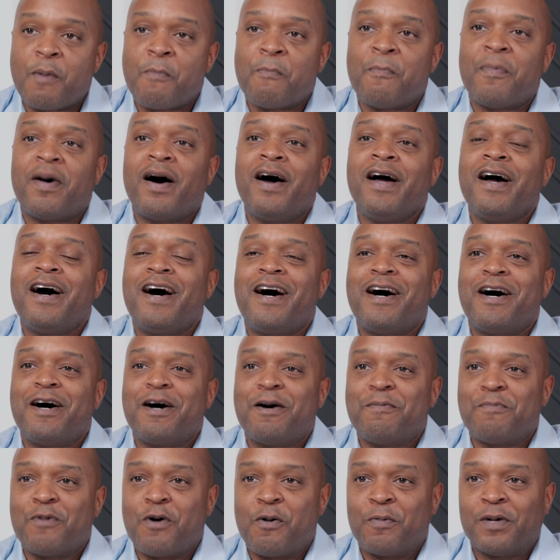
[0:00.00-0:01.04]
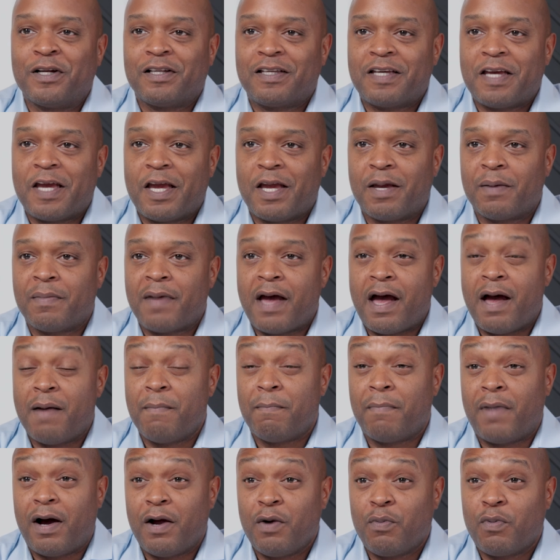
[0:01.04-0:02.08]
My aha moment came at
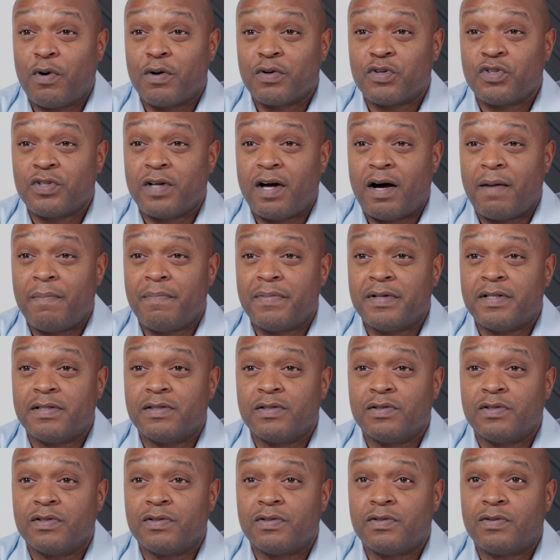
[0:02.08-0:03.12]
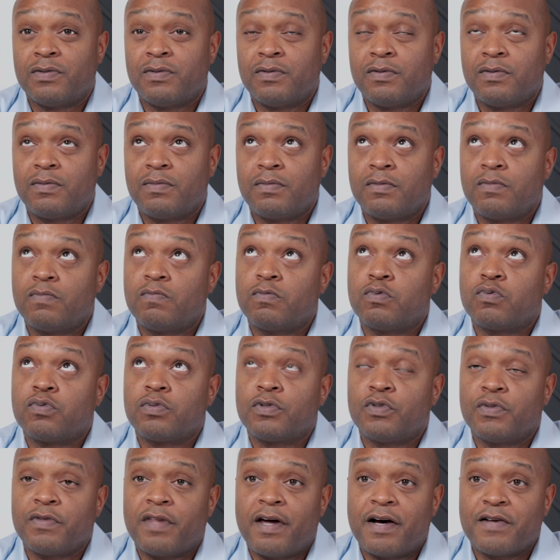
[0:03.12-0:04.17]
my workshop in
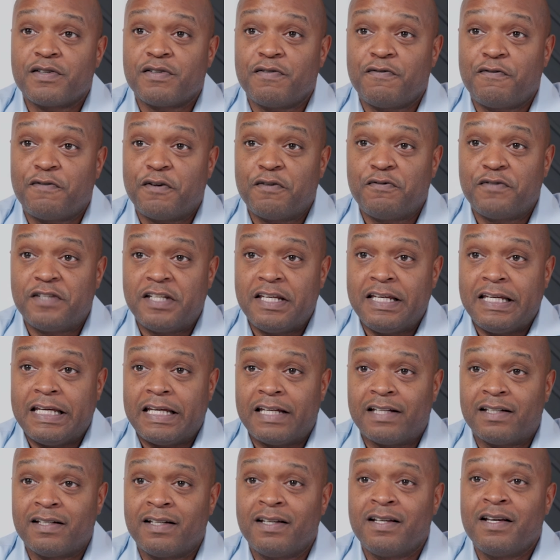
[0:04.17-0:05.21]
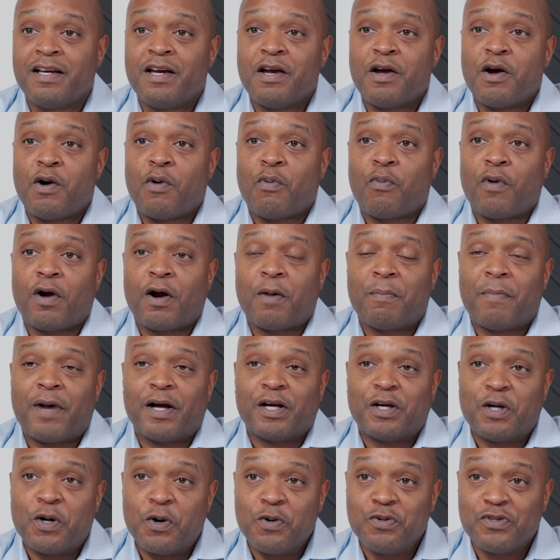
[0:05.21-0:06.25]
2015, where my
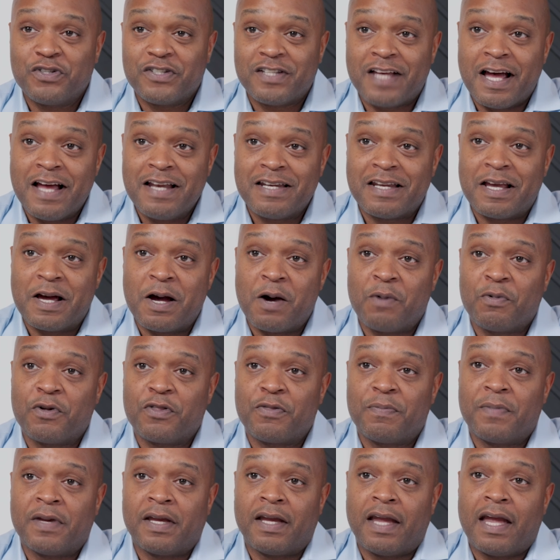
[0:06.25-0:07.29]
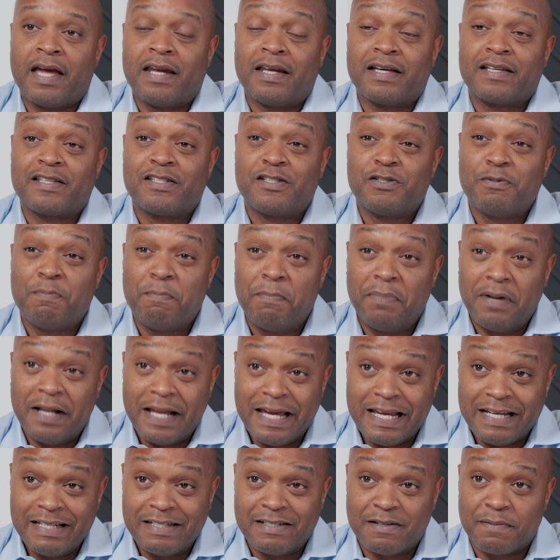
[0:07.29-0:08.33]
coach sat down with me and
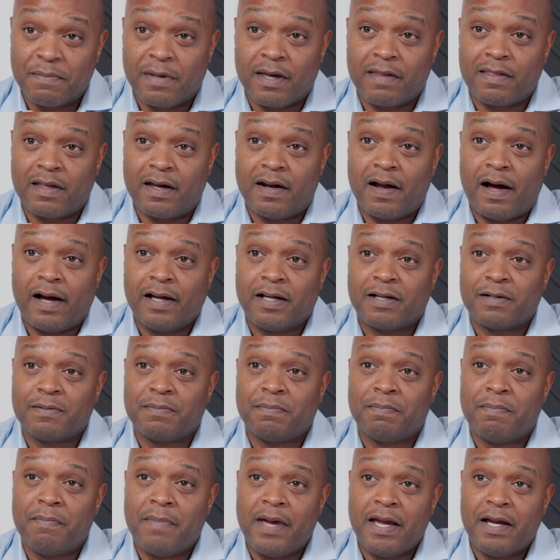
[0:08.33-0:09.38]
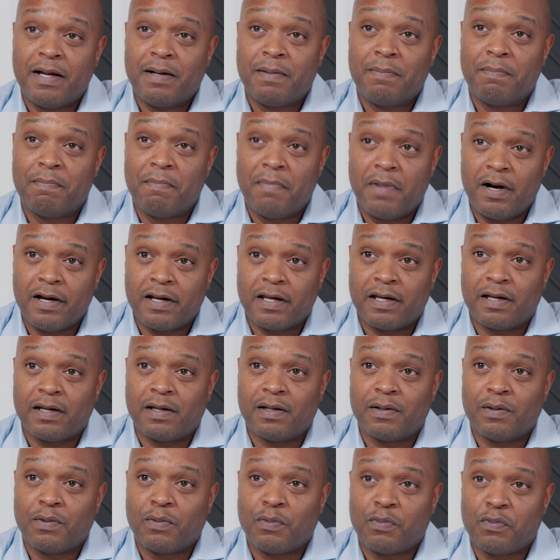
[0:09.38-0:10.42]
explained to me that I could make
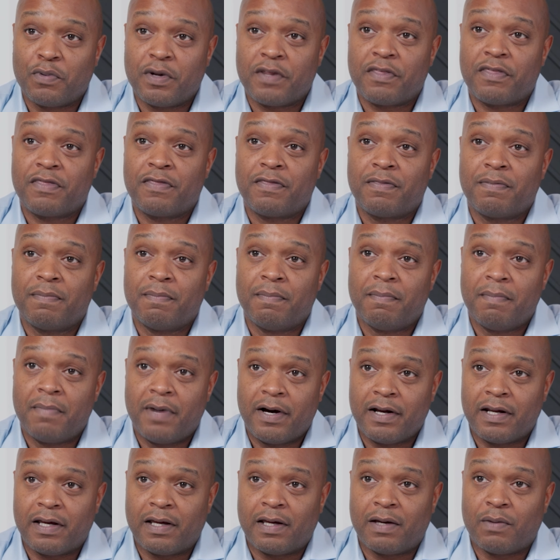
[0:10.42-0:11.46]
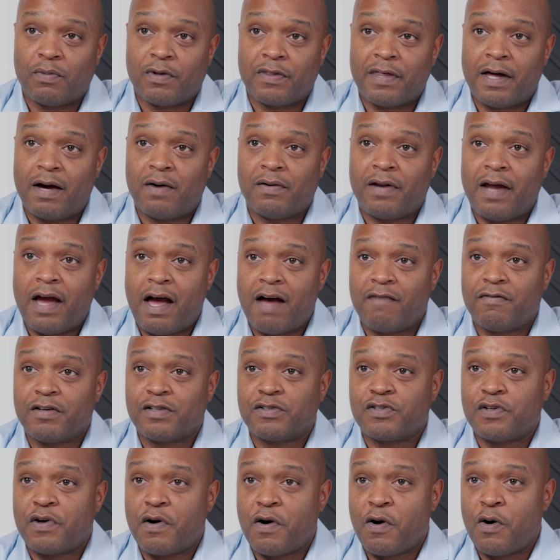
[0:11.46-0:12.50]
money with money without having
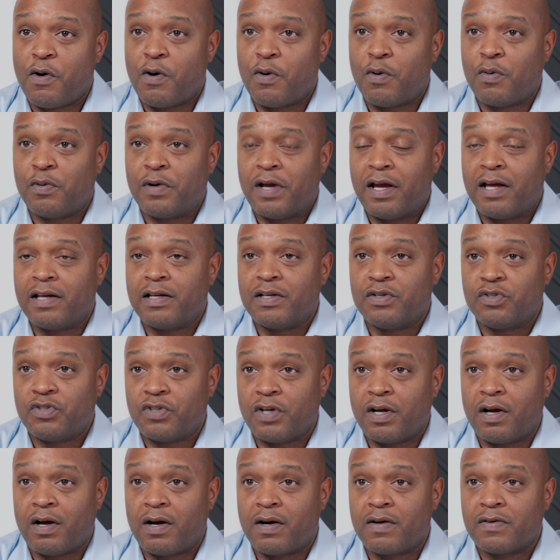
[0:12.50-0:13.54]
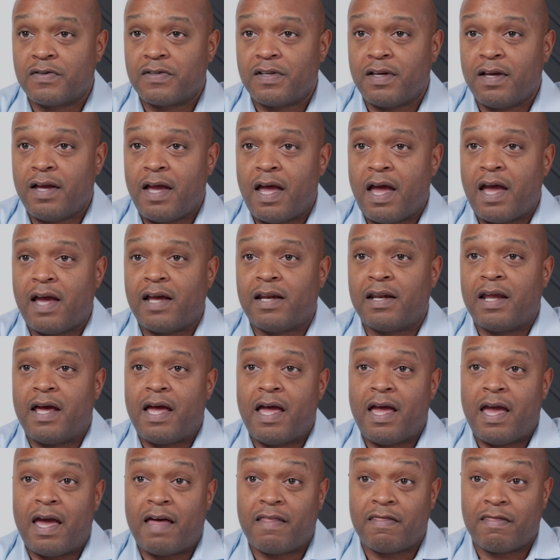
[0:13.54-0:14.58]
to own any shares. And
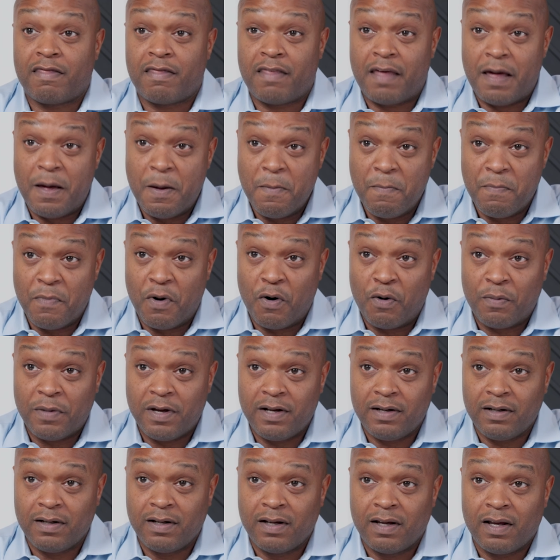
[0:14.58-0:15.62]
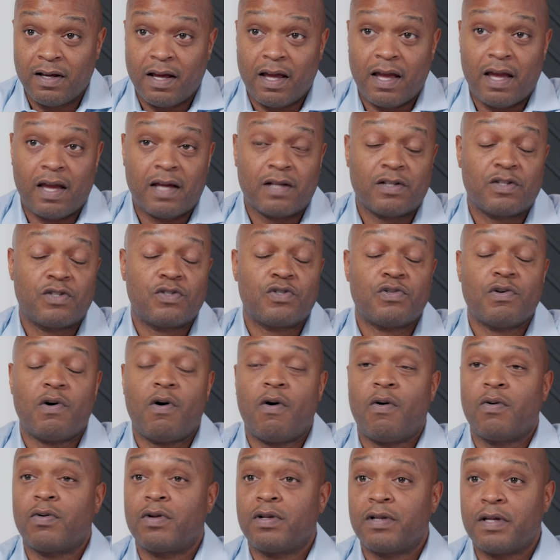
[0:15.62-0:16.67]
at that moment, it
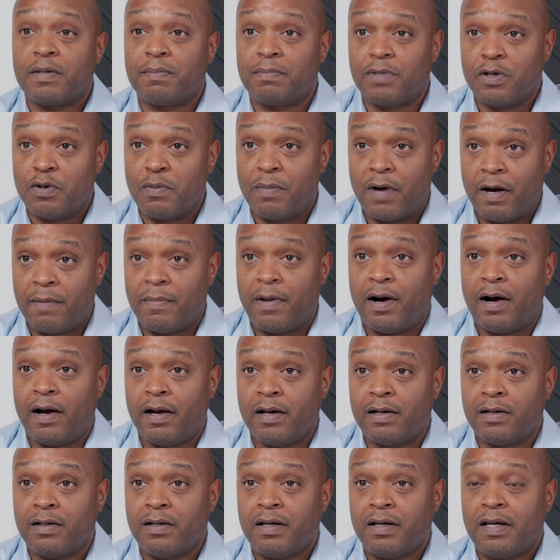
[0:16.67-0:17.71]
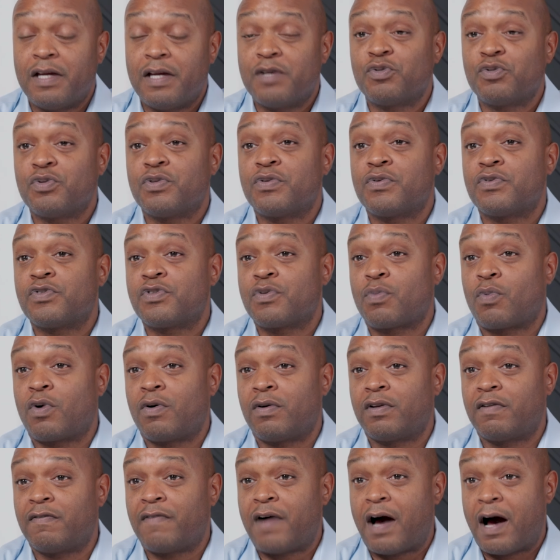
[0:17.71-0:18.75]
totally blew my mind. He introduced the
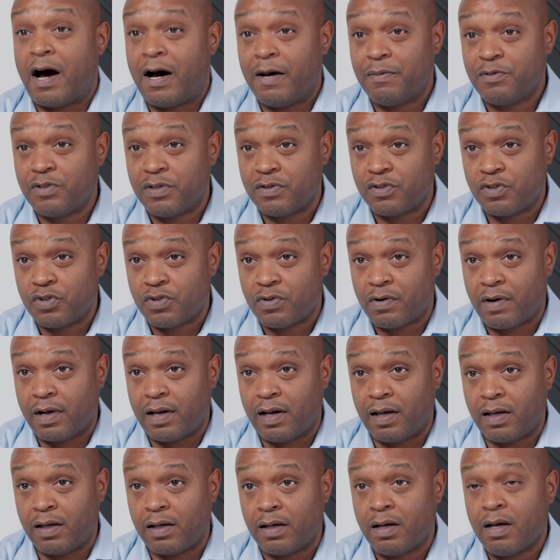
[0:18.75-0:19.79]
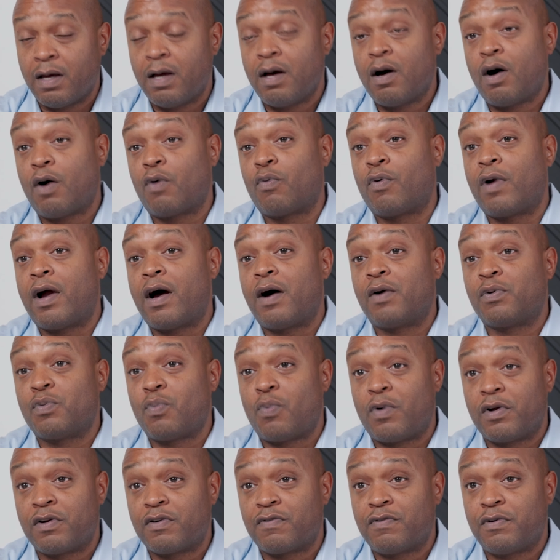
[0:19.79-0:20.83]
world of options trading around
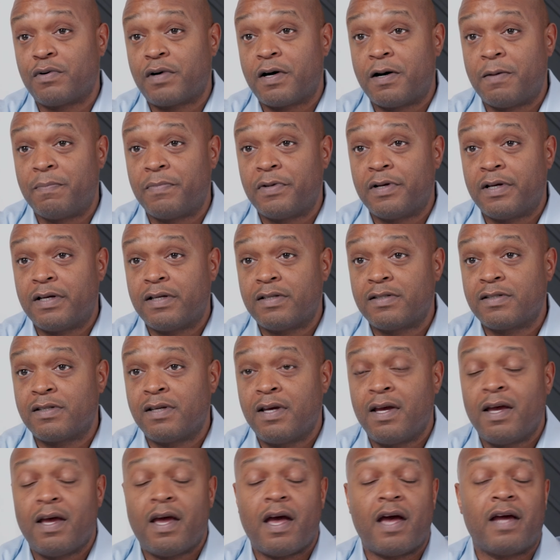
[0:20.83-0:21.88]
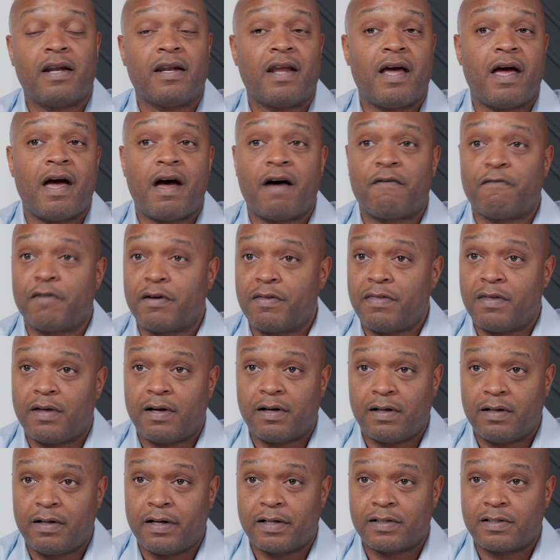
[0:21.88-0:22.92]
wonderful companies, and everything
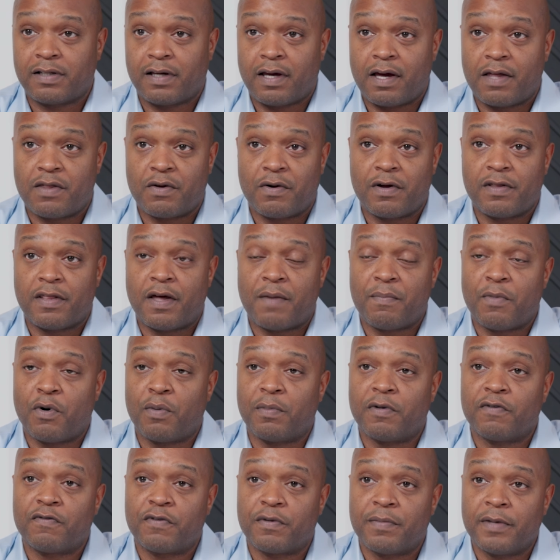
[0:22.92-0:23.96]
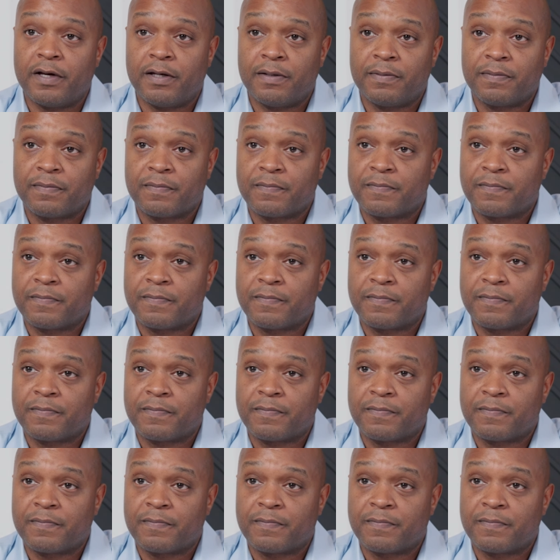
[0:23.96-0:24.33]
clicked together in that moment for me.